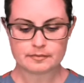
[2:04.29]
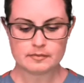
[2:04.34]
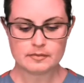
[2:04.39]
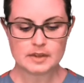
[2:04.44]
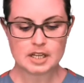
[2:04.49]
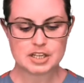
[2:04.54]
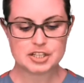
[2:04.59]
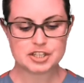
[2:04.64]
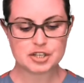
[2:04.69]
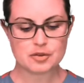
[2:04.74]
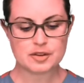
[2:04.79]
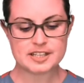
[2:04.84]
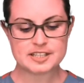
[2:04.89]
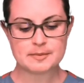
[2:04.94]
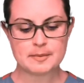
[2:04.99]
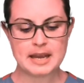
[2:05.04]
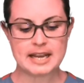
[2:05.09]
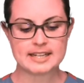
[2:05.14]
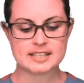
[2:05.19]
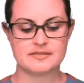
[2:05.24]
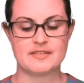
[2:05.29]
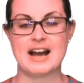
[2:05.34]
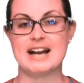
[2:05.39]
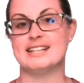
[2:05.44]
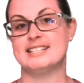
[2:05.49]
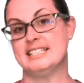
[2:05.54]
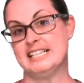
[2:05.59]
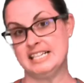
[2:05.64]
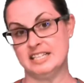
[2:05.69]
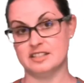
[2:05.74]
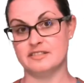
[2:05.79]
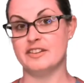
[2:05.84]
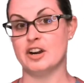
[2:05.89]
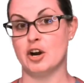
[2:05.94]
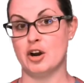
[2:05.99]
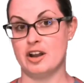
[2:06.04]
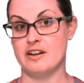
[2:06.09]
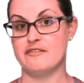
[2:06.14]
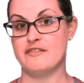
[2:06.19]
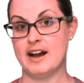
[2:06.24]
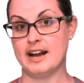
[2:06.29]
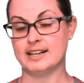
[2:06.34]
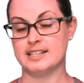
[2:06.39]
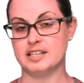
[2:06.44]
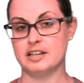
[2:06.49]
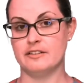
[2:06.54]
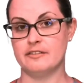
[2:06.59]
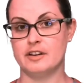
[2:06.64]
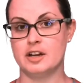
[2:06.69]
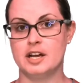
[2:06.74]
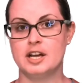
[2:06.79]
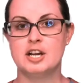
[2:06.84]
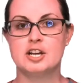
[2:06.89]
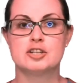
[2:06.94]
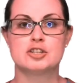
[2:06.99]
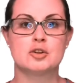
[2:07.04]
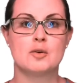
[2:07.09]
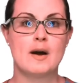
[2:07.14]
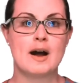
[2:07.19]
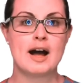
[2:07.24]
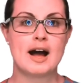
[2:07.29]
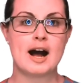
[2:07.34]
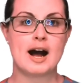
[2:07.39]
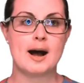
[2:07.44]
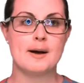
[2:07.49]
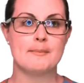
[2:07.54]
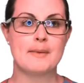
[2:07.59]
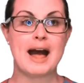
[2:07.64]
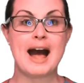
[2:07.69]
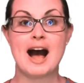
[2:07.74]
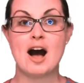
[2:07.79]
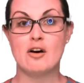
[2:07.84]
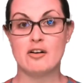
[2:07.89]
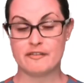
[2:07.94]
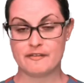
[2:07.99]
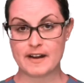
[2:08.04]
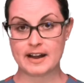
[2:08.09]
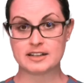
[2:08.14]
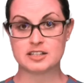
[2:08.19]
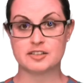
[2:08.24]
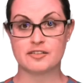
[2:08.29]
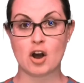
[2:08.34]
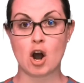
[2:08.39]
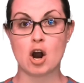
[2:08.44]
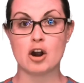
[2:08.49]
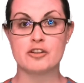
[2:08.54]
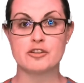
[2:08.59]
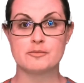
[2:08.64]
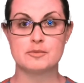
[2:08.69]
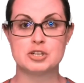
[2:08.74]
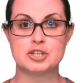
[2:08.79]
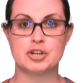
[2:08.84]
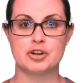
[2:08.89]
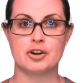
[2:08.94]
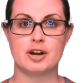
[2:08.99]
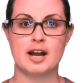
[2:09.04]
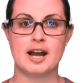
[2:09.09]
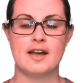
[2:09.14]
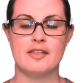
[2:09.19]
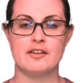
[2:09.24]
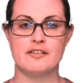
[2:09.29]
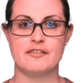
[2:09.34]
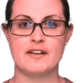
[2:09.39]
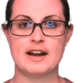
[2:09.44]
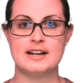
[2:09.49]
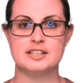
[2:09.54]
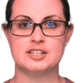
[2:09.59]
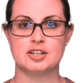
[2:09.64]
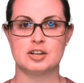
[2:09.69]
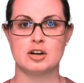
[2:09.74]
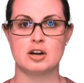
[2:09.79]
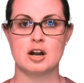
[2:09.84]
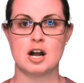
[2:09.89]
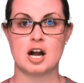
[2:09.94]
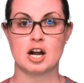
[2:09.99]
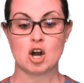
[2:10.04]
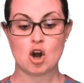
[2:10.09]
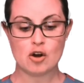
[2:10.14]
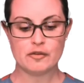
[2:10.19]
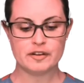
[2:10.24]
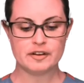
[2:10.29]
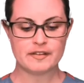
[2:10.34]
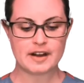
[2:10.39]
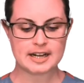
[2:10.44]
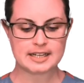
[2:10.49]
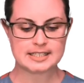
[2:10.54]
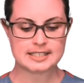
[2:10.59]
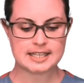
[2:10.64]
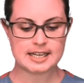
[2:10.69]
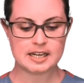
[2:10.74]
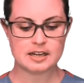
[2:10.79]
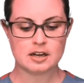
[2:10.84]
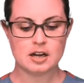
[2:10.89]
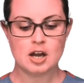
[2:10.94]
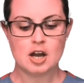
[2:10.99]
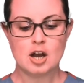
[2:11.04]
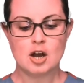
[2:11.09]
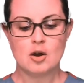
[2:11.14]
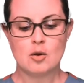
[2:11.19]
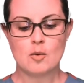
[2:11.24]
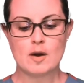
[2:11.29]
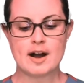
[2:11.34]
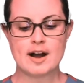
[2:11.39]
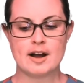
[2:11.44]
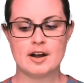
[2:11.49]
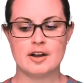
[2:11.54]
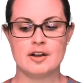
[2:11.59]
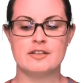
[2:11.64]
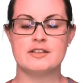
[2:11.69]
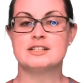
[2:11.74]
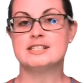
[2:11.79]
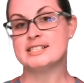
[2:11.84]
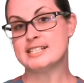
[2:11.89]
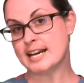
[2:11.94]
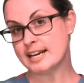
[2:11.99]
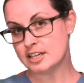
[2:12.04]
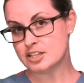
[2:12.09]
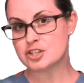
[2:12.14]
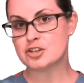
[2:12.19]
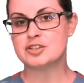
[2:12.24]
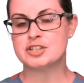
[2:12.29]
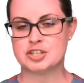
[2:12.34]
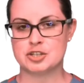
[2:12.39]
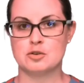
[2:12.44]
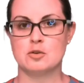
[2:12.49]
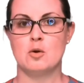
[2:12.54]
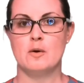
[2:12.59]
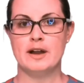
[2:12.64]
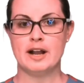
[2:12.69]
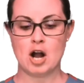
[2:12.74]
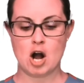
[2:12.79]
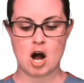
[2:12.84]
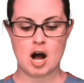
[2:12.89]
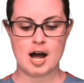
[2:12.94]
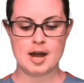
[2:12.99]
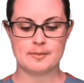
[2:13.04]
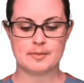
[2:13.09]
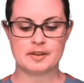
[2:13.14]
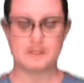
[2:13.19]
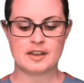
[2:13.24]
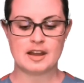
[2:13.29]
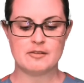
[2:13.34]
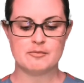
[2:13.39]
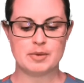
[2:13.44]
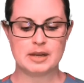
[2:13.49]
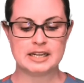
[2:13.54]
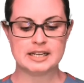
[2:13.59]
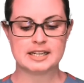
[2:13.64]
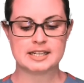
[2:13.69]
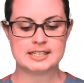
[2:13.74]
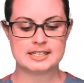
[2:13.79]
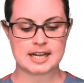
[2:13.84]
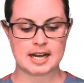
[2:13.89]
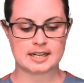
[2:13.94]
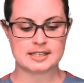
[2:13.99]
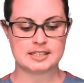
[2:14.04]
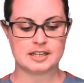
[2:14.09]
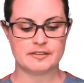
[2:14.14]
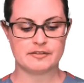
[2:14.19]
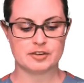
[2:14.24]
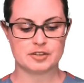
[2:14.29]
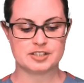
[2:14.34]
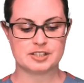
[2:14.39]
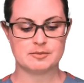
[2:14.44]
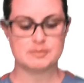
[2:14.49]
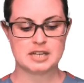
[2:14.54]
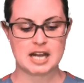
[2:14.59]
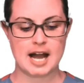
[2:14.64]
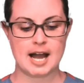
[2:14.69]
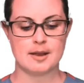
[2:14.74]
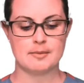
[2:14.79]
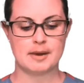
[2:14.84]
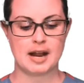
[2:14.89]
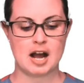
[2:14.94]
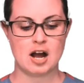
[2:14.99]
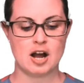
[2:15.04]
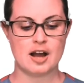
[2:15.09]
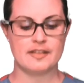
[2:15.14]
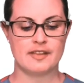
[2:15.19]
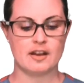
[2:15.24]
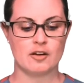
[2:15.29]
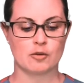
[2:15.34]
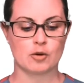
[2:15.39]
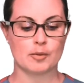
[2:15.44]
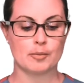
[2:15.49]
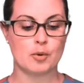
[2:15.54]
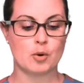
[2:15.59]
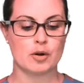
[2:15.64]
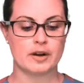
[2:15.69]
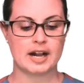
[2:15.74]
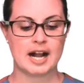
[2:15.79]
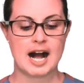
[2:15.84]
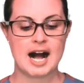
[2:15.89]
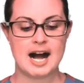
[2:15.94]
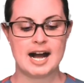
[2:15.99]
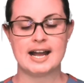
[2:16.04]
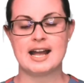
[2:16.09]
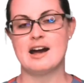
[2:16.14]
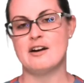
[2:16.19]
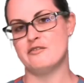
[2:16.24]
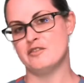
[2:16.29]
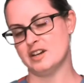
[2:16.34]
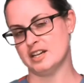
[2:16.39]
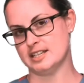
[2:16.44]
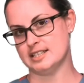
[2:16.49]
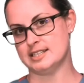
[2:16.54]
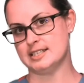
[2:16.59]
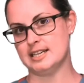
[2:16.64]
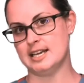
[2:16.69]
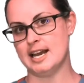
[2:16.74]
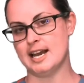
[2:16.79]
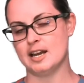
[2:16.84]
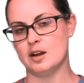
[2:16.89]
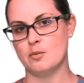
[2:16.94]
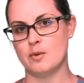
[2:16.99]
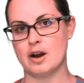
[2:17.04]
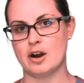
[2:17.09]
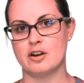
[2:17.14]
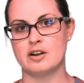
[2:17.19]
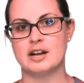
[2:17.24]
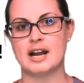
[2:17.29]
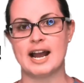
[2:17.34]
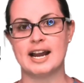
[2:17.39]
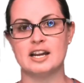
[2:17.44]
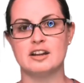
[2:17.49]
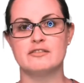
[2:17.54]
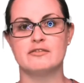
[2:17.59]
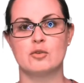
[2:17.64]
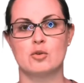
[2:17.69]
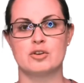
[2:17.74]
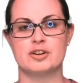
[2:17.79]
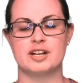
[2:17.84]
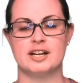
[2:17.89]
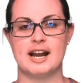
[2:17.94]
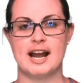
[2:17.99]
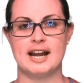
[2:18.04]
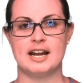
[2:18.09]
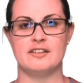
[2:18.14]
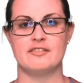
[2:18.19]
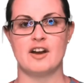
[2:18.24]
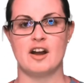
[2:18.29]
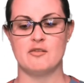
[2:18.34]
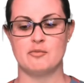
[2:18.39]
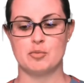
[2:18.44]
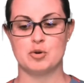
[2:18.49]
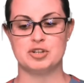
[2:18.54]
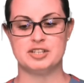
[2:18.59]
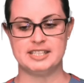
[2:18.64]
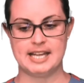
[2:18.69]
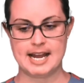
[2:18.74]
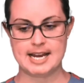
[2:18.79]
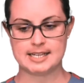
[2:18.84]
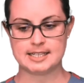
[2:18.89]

So this makes vaccines very effective. So how effective are the Moderna and the Pfizer COVID vaccine? Well, studies are still going on, but they've been conducted for some time now, and they are reporting high efficacy, anywhere in 94 to 95%.